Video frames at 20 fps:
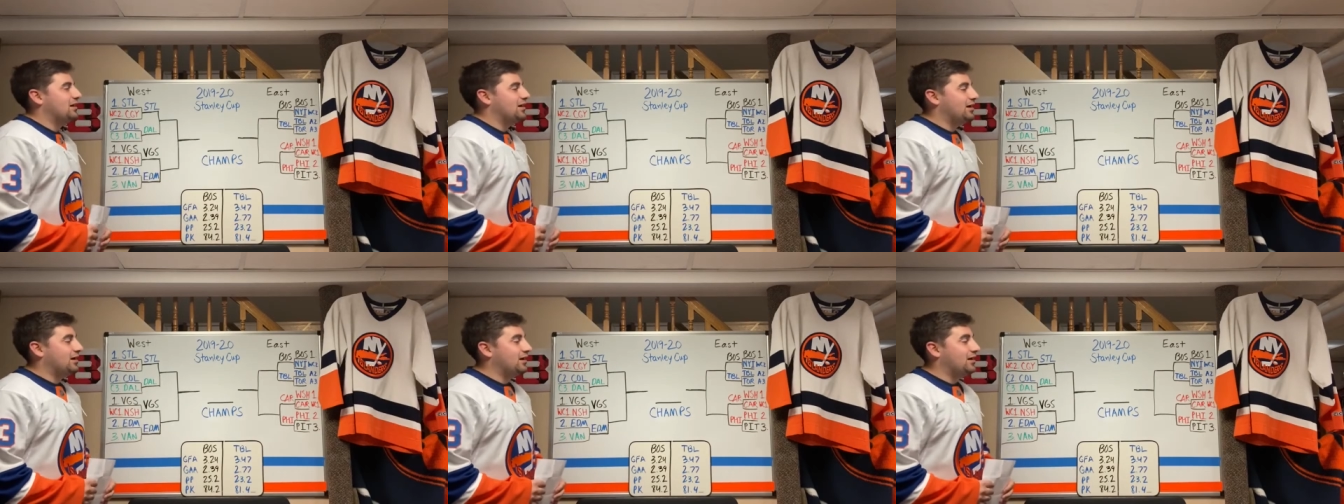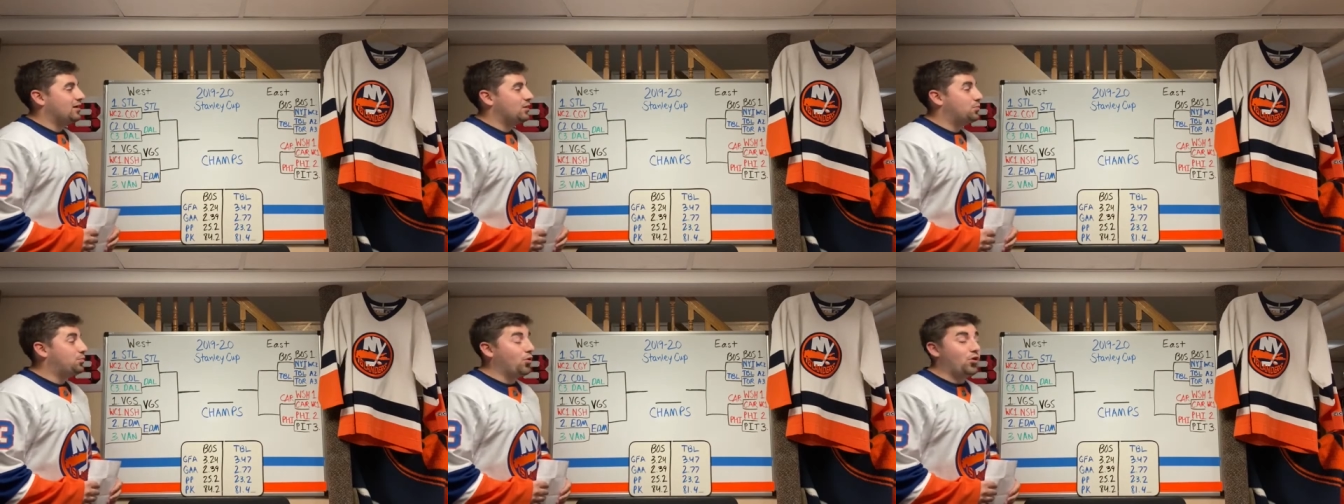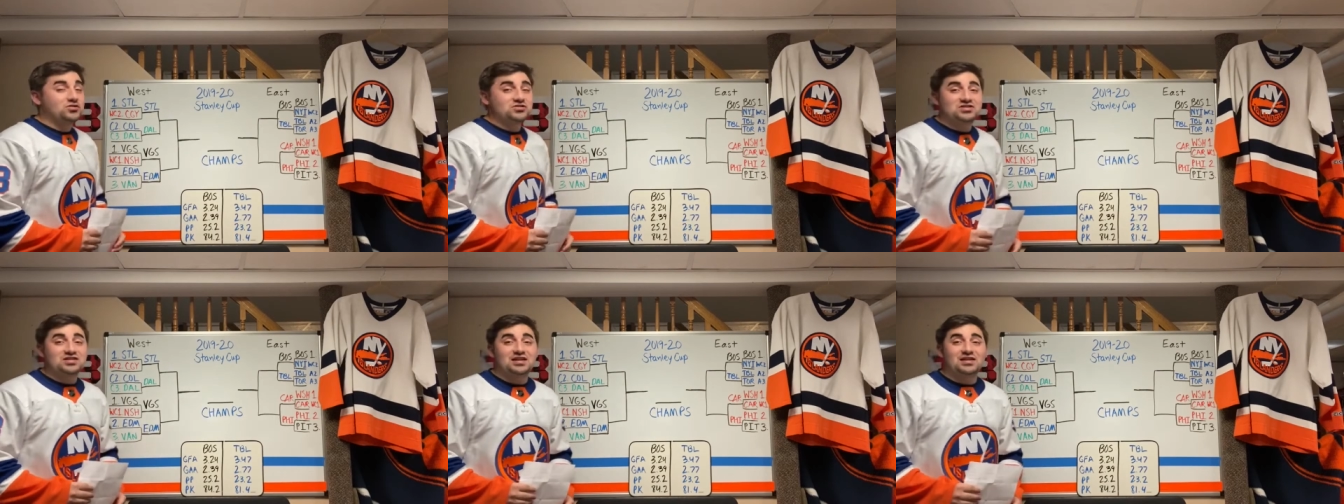Uh,
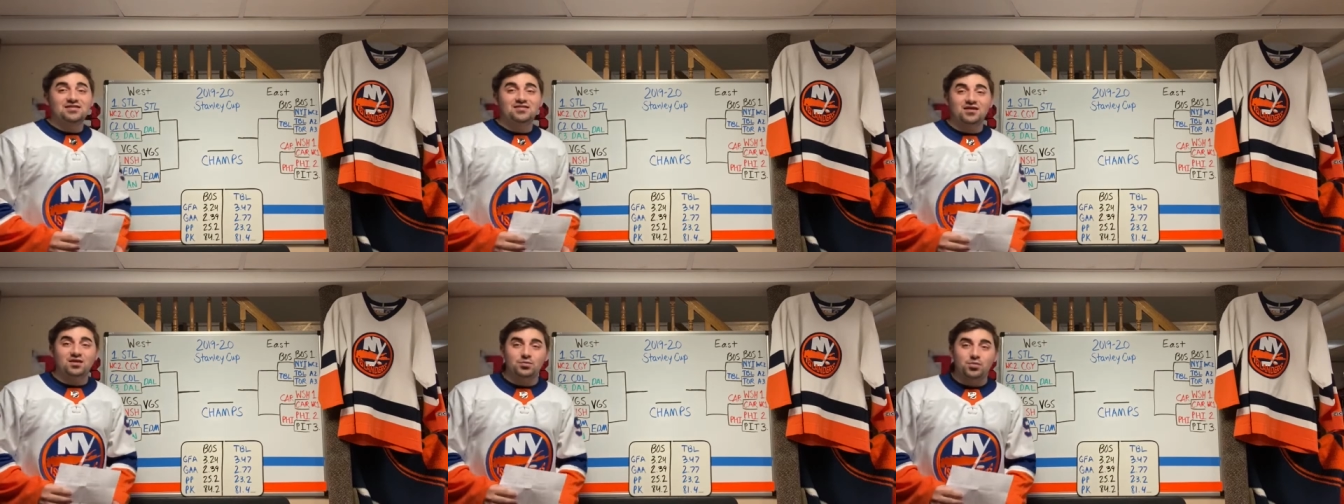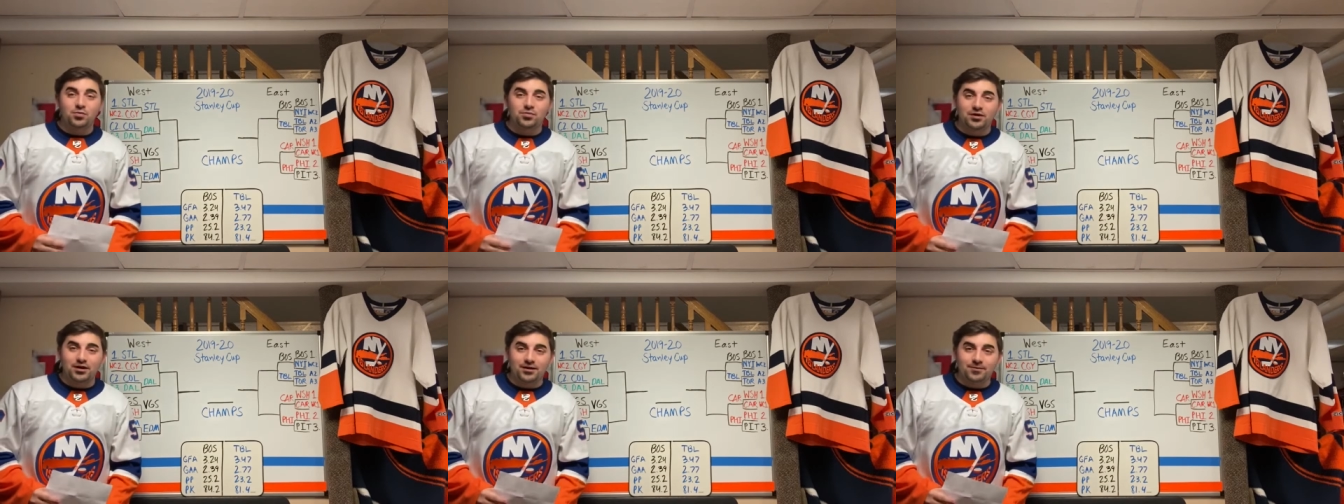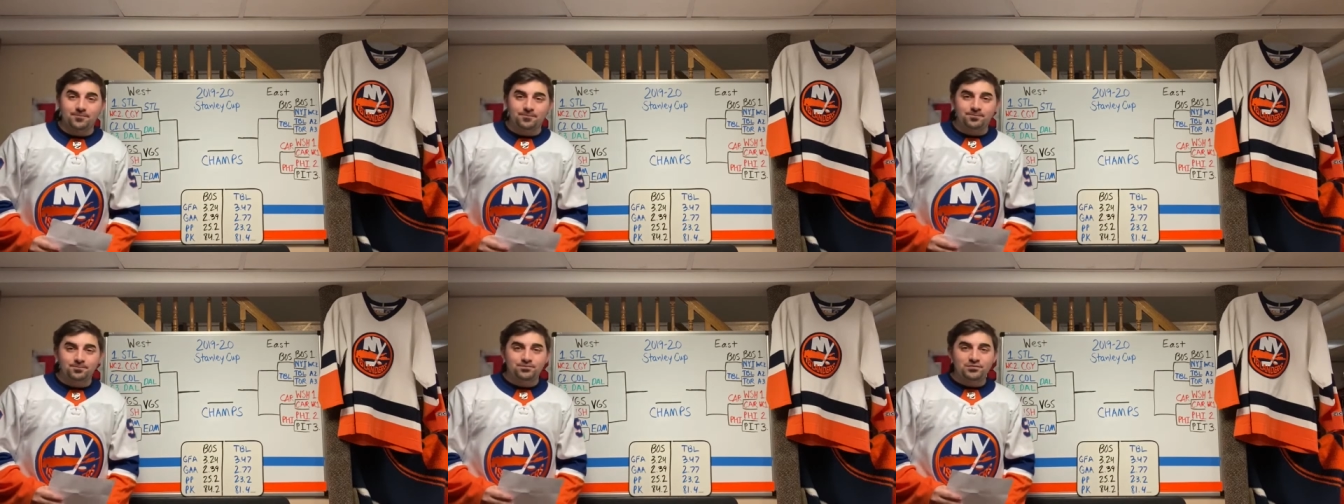Boston and Tampa
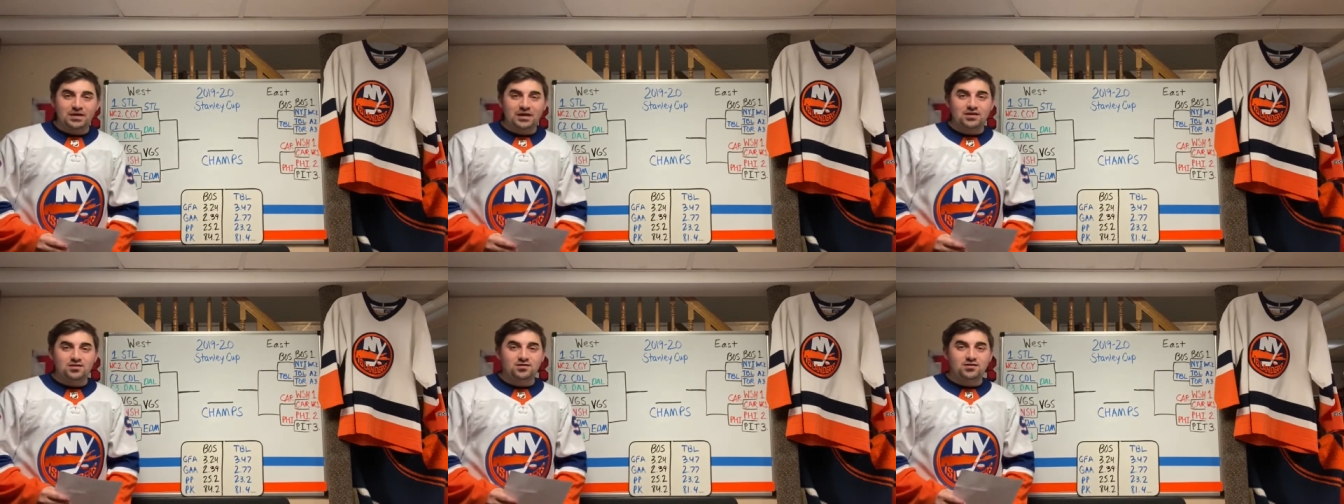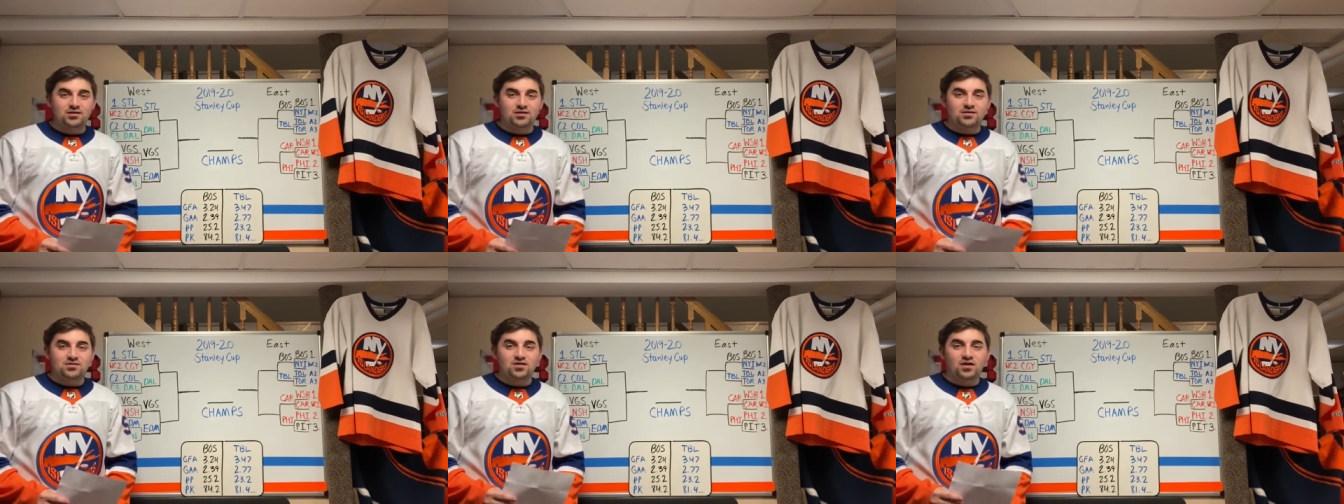Bay. The